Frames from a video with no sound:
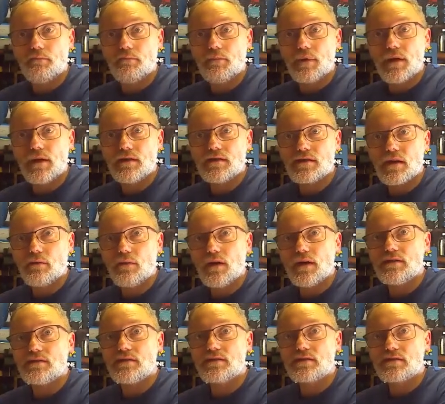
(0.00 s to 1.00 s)
But in some
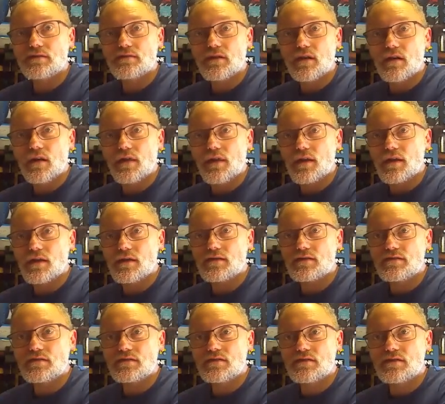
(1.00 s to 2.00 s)
ways, I think
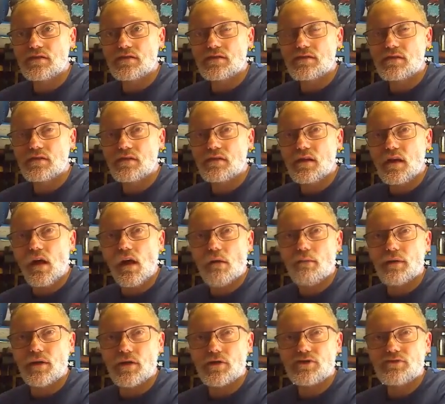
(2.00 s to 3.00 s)
it's just
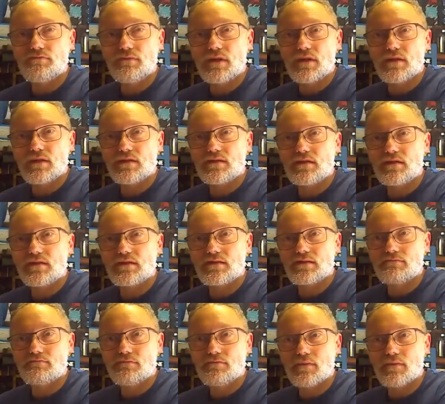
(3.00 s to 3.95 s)
garbage, because it's